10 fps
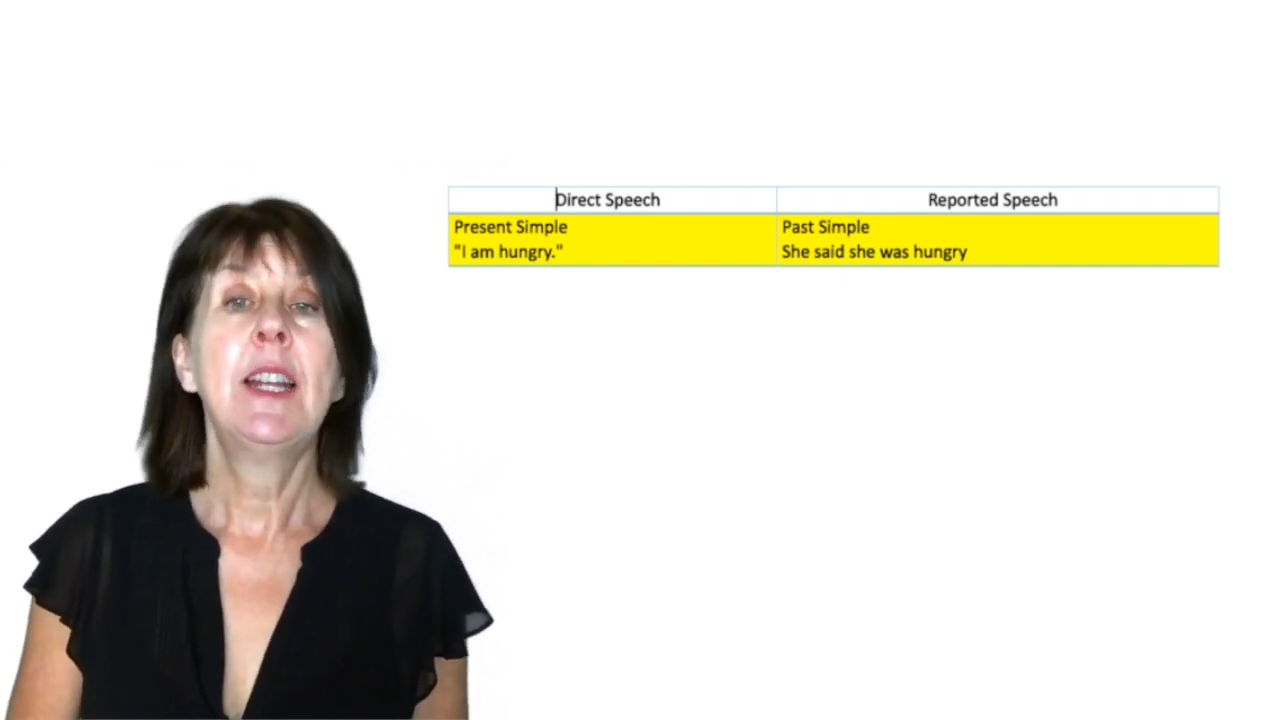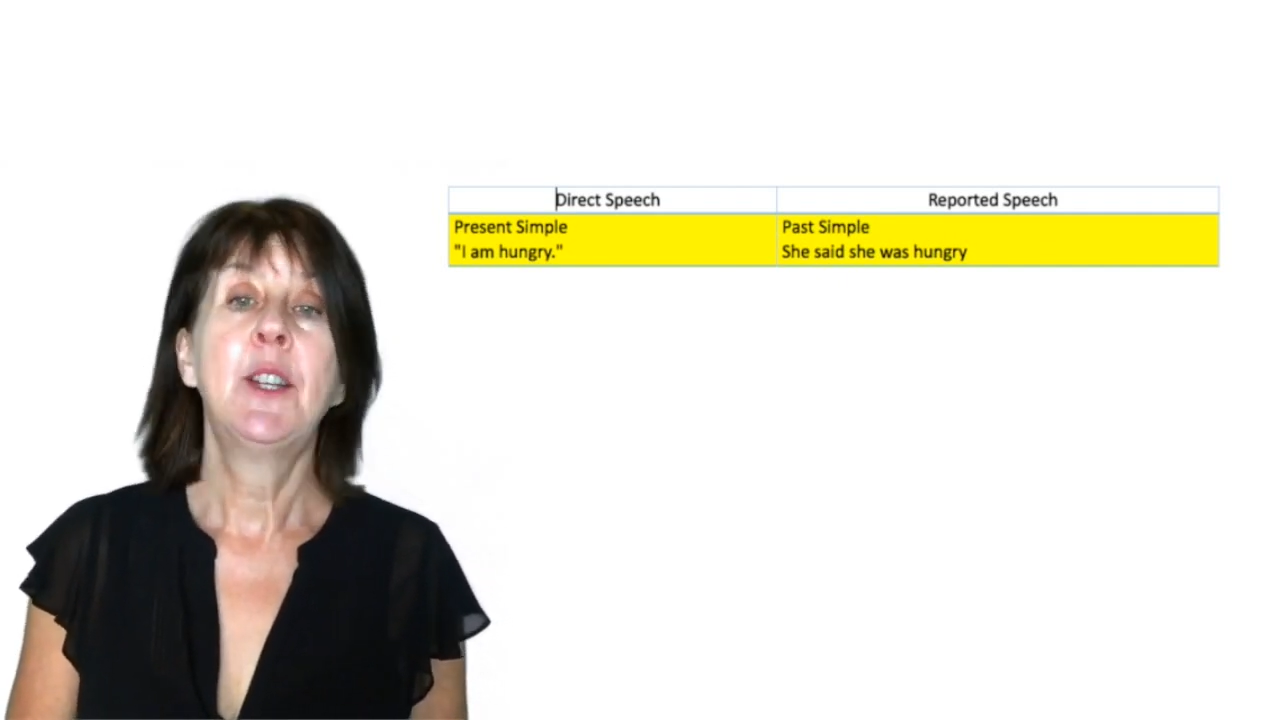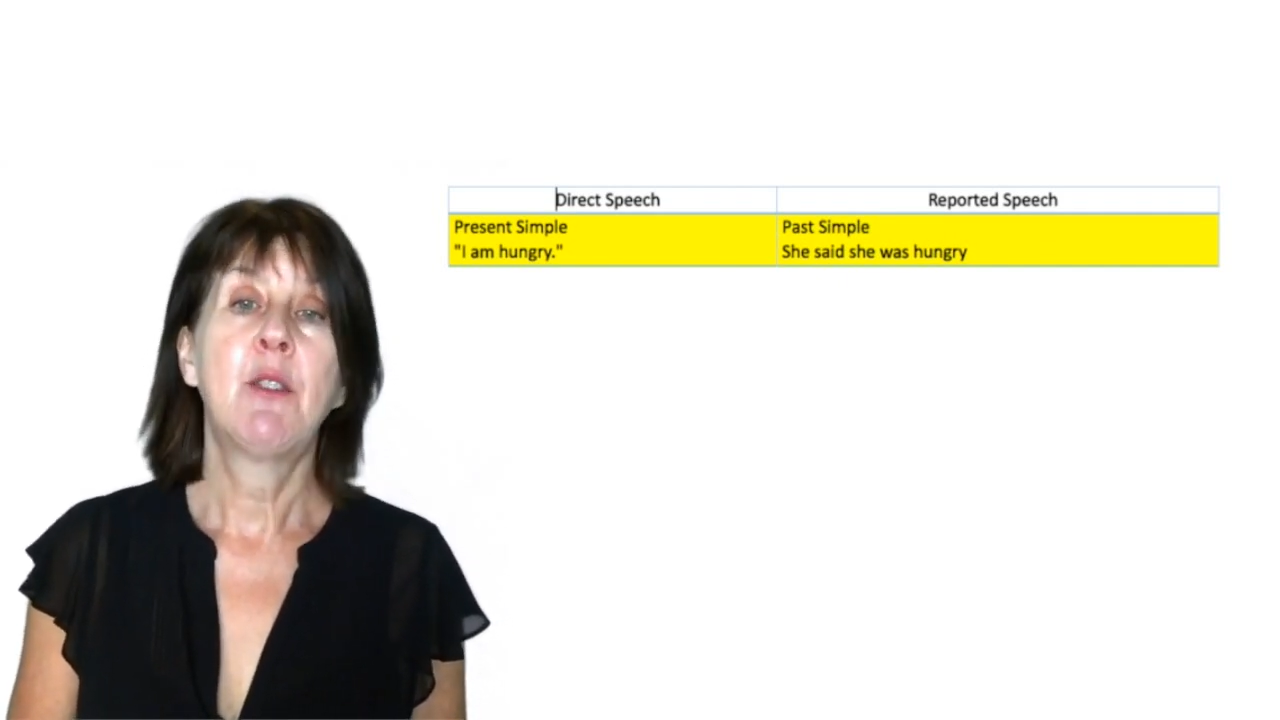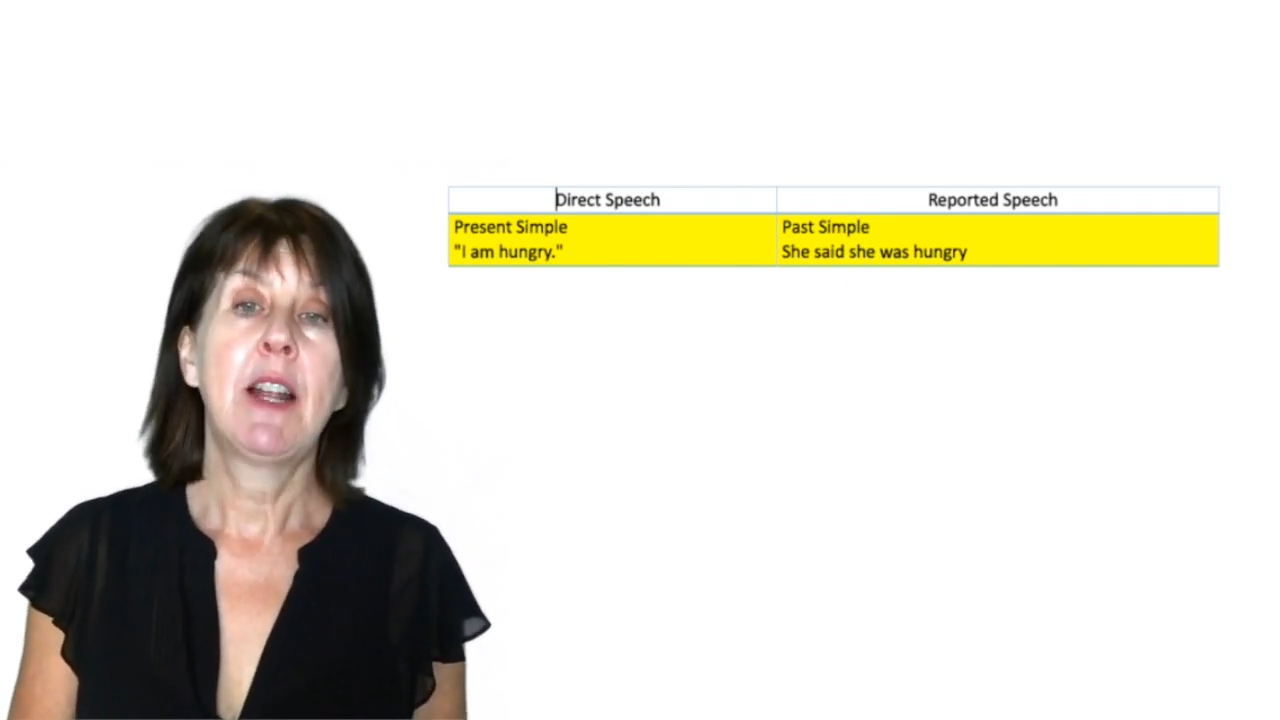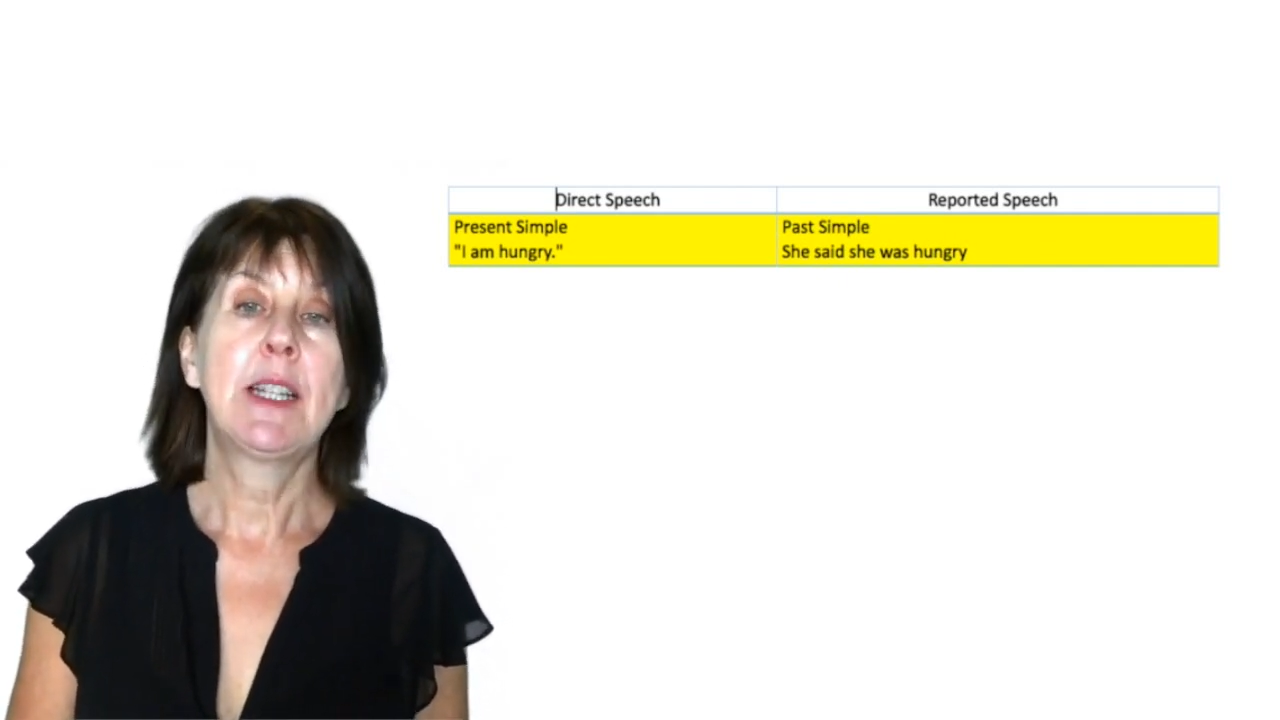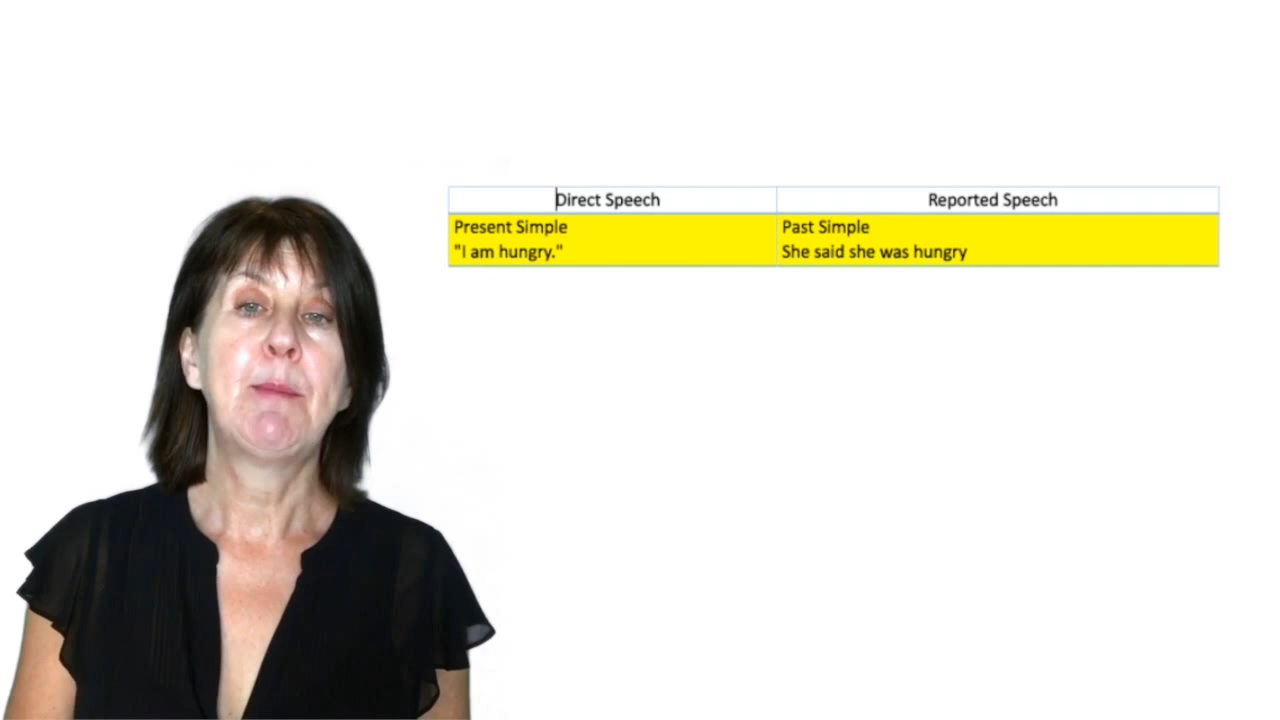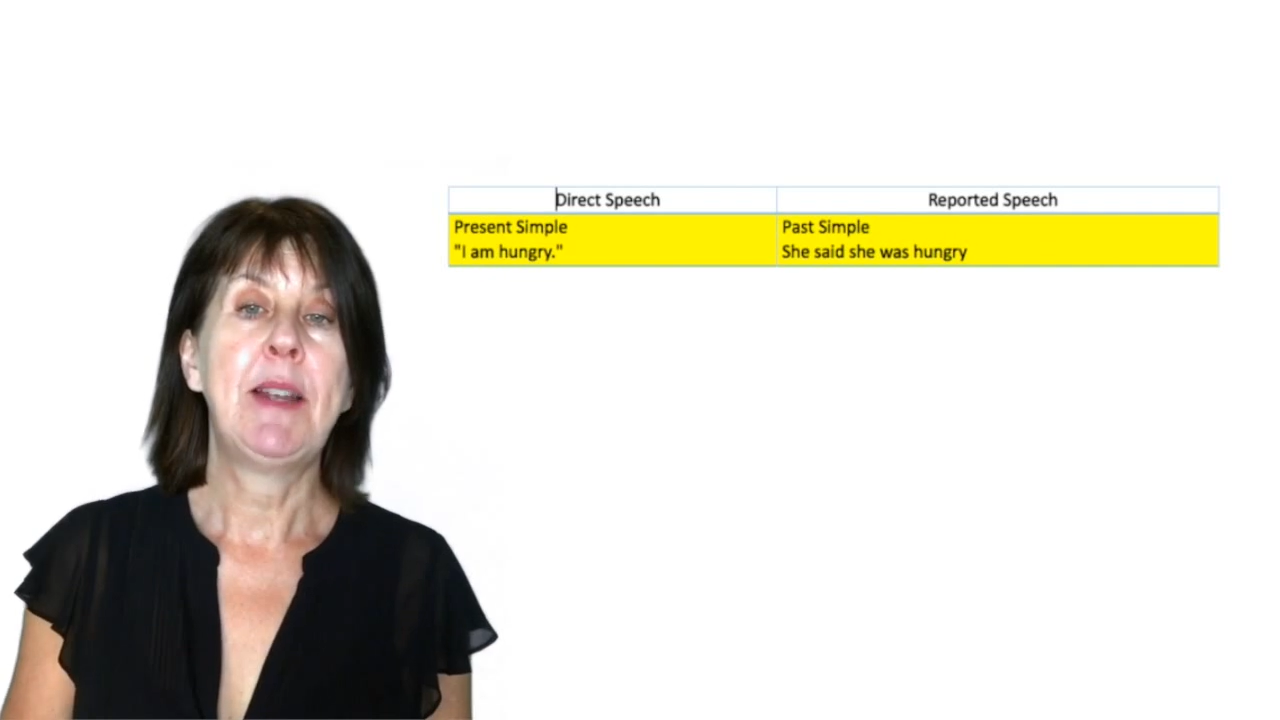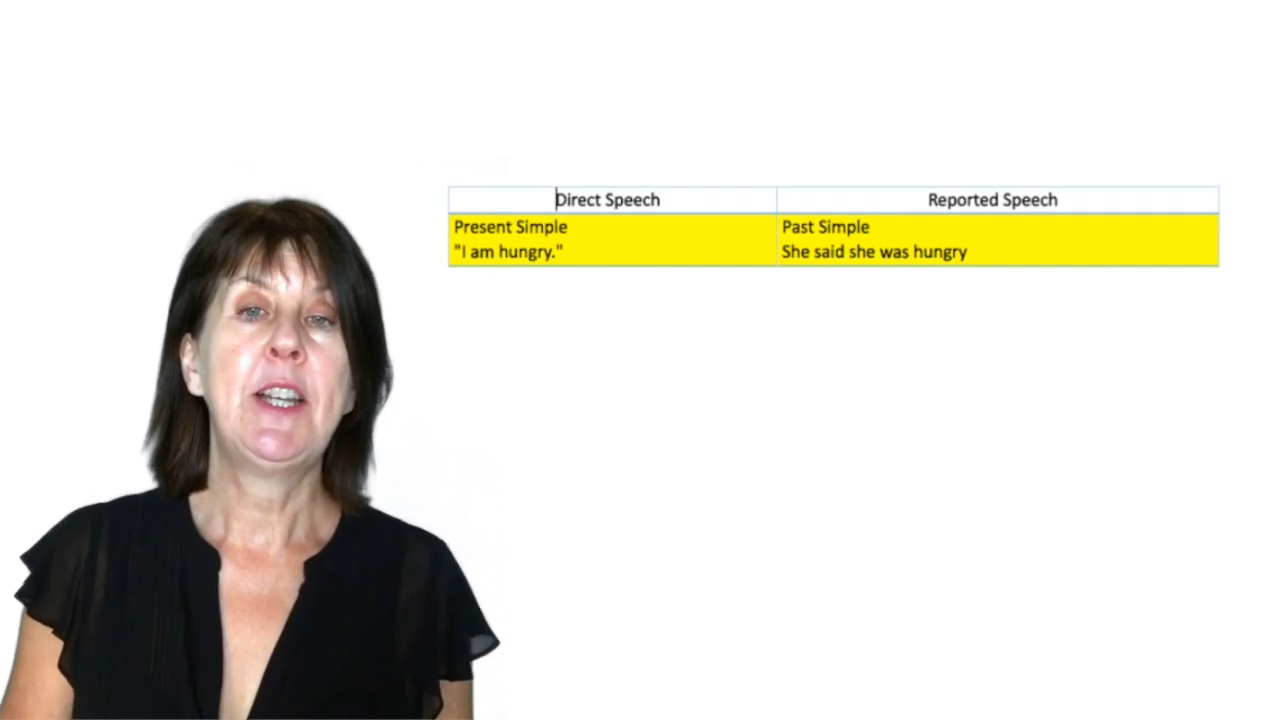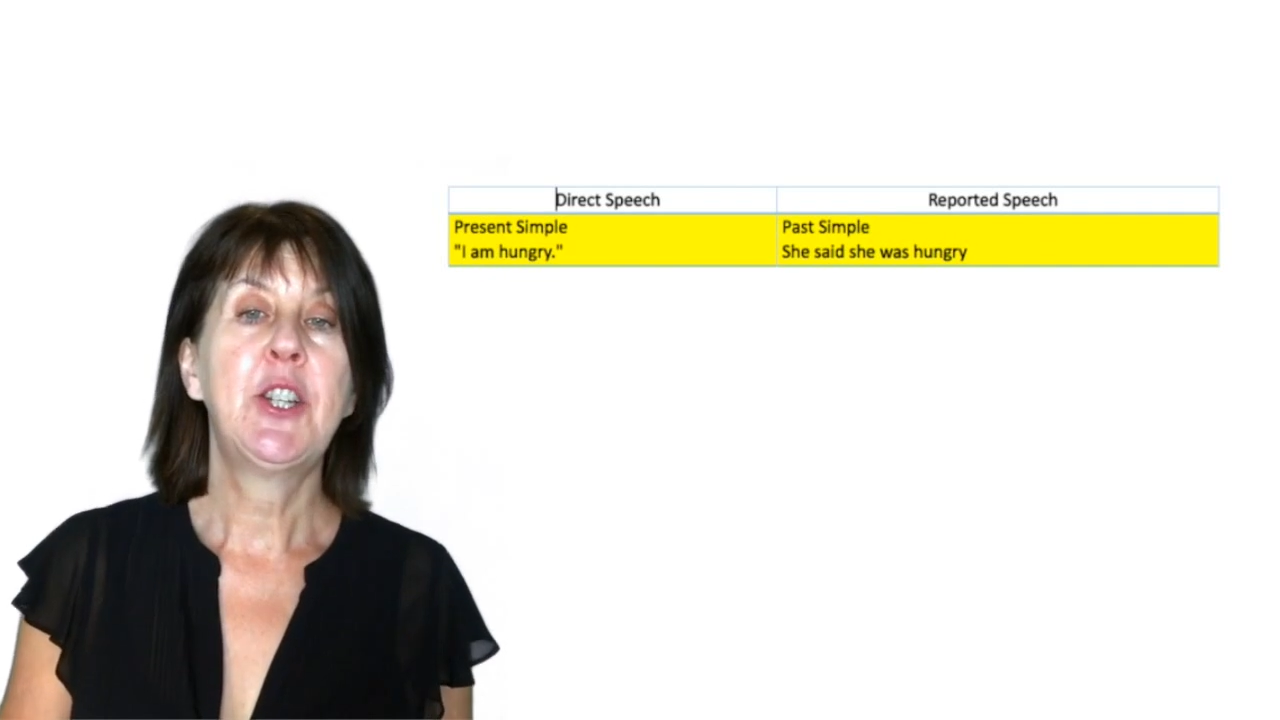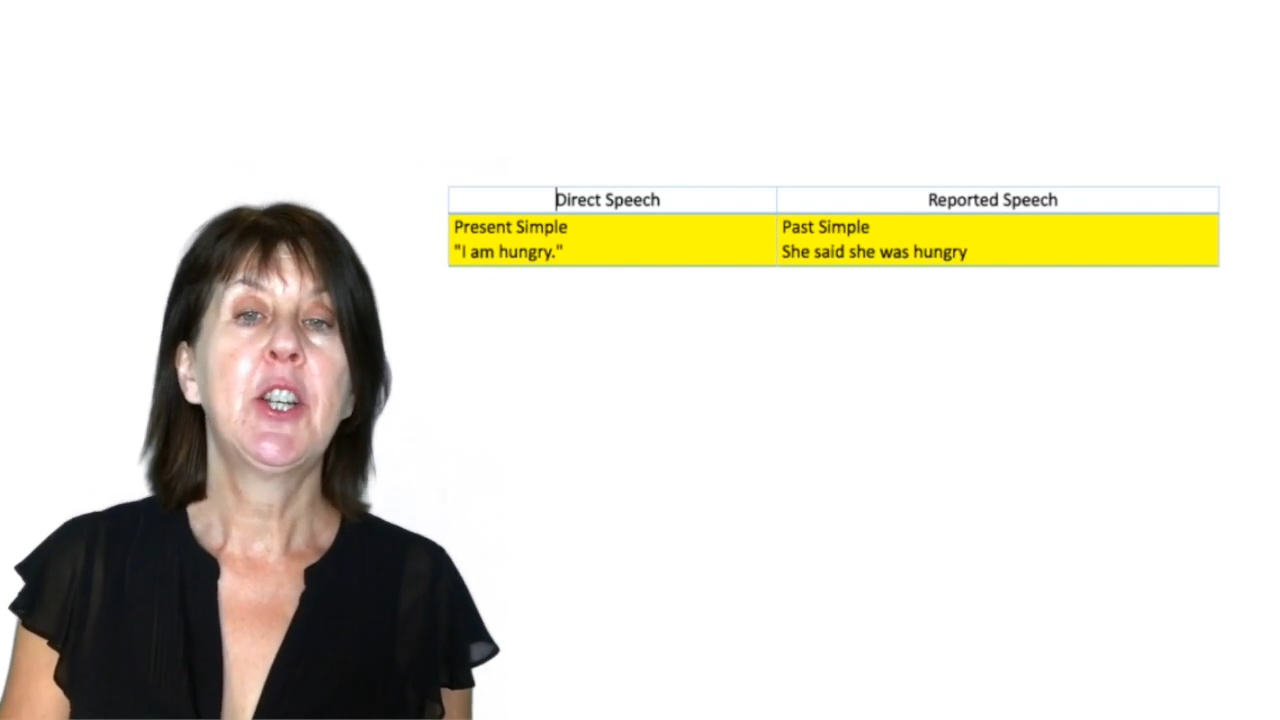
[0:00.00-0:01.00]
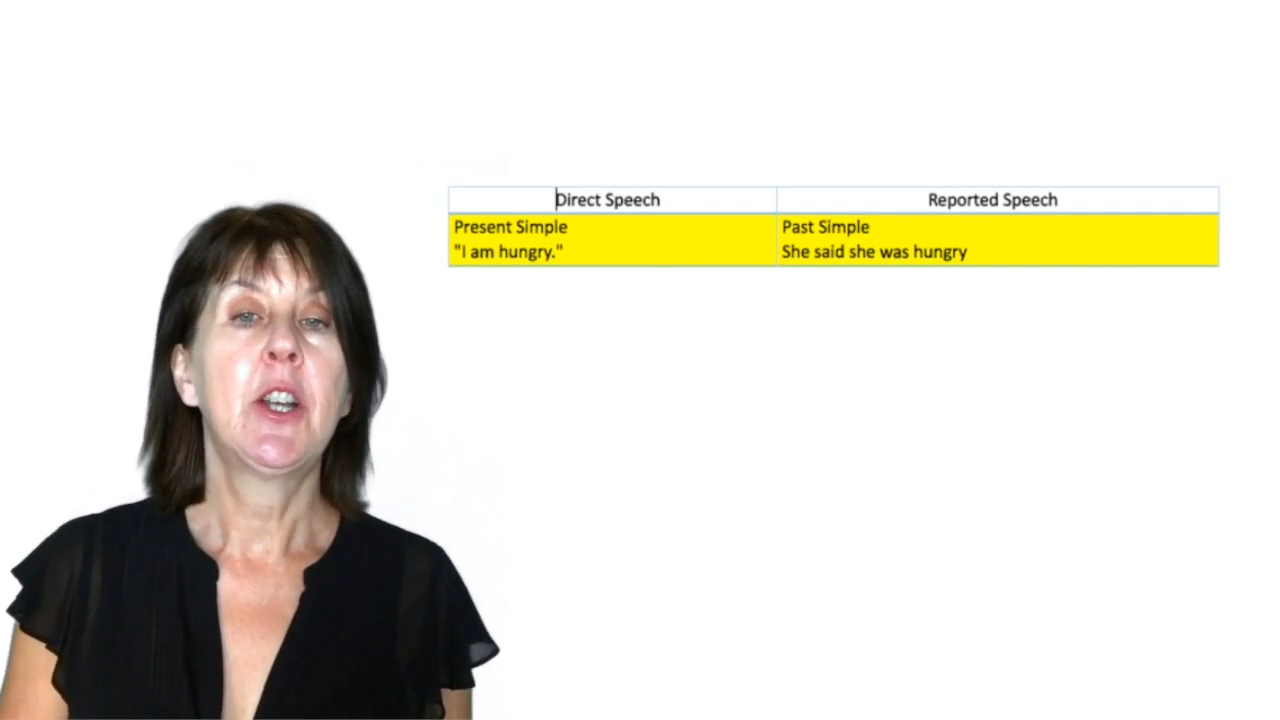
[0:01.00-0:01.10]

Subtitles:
in direct speech